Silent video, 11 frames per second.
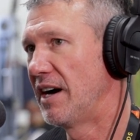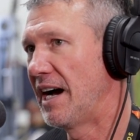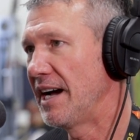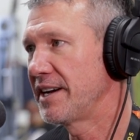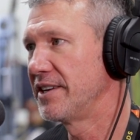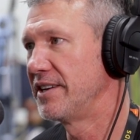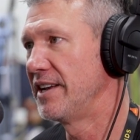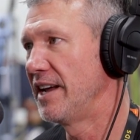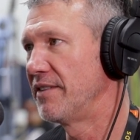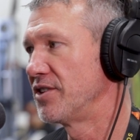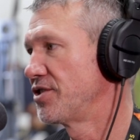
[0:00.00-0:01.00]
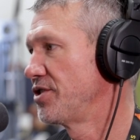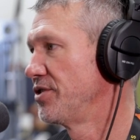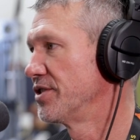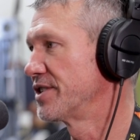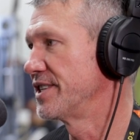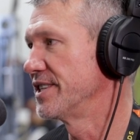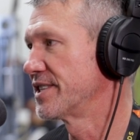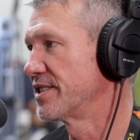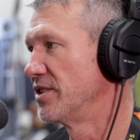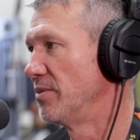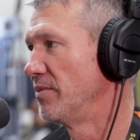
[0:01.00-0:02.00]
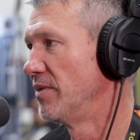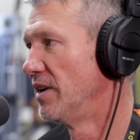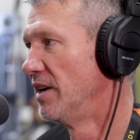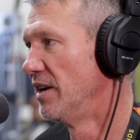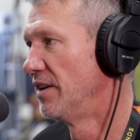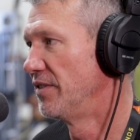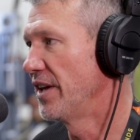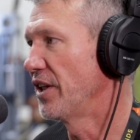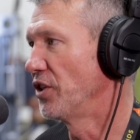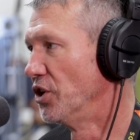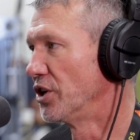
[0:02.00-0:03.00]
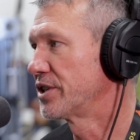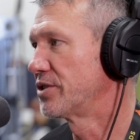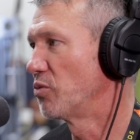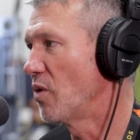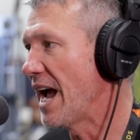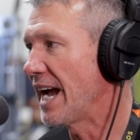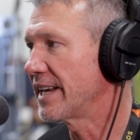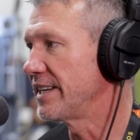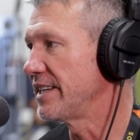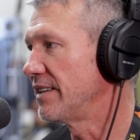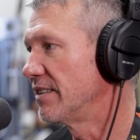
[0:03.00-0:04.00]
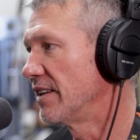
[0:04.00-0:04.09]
I could never shoot a system that looked wacky.